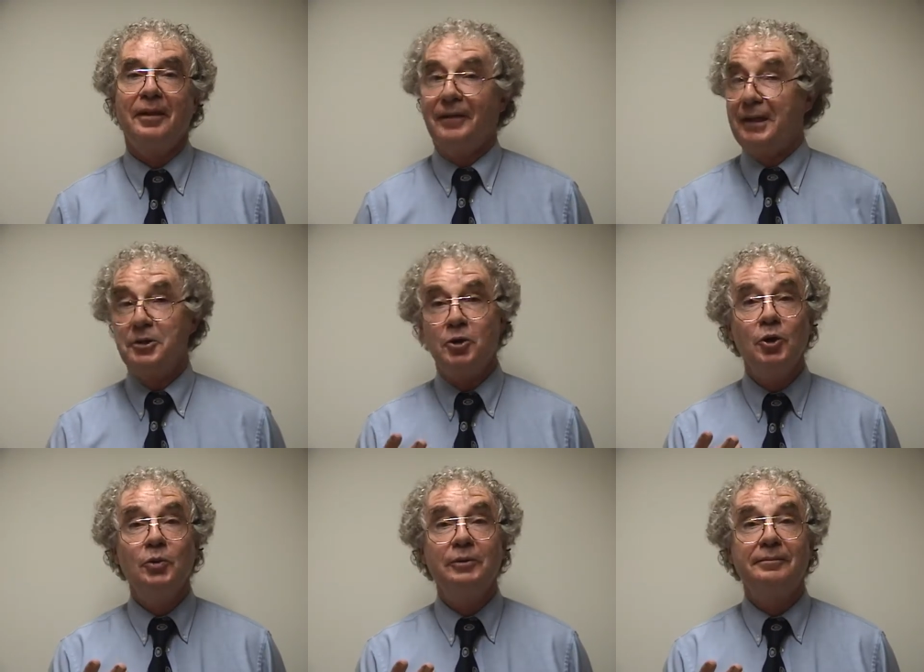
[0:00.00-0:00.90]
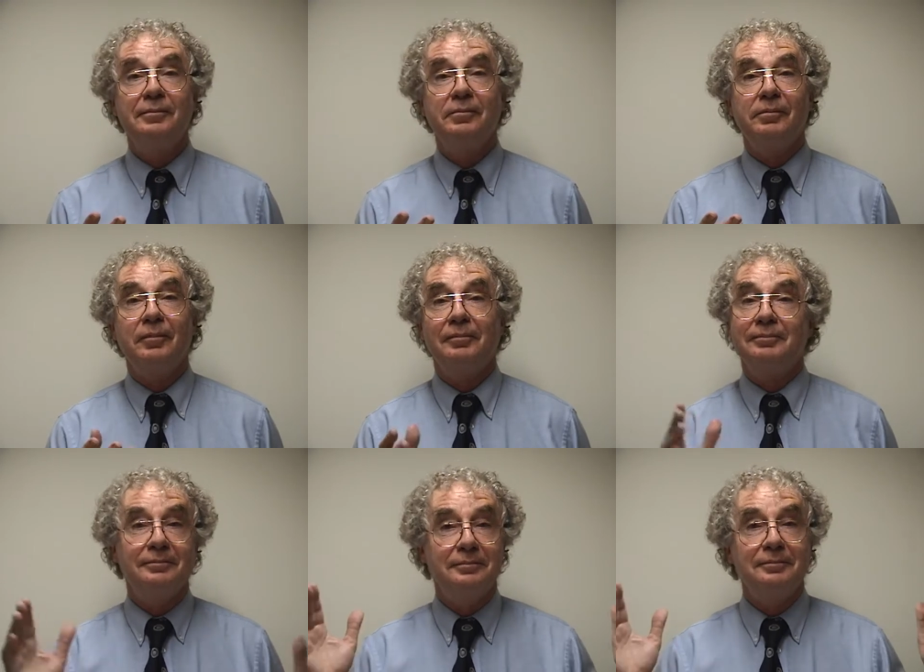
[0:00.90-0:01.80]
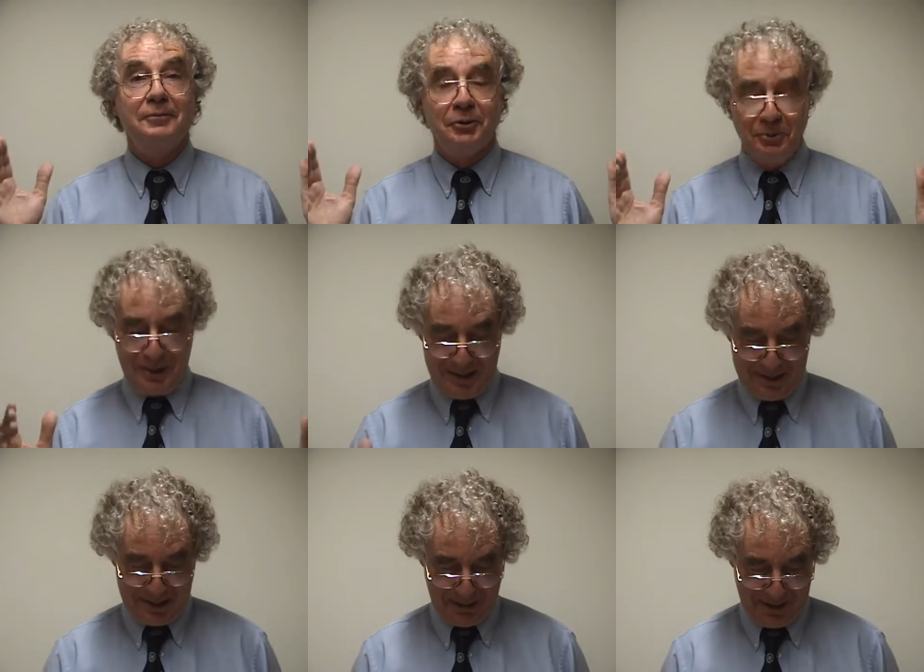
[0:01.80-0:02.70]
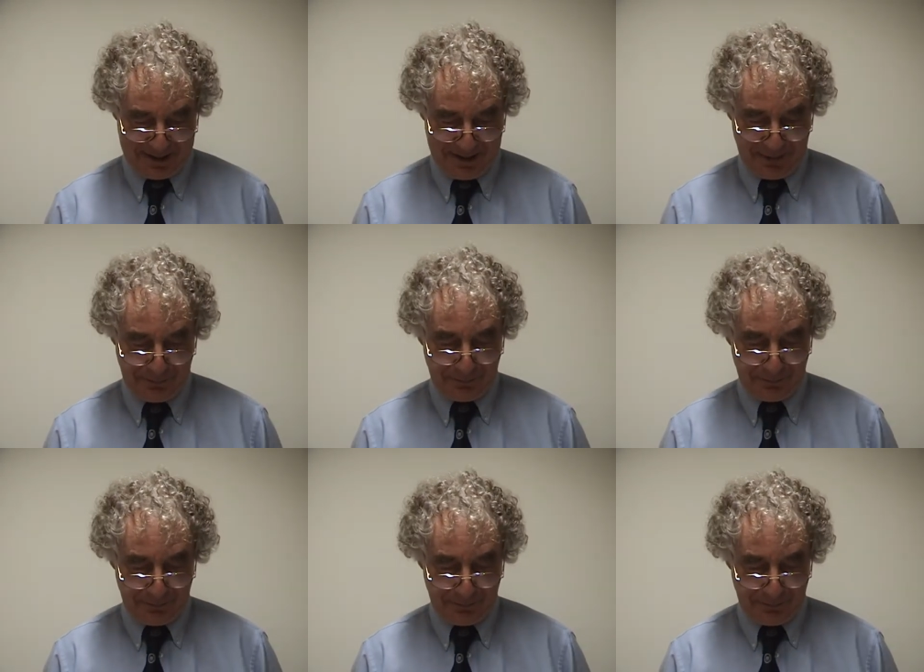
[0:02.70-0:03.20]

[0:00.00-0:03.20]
That's two. Two sentences right there.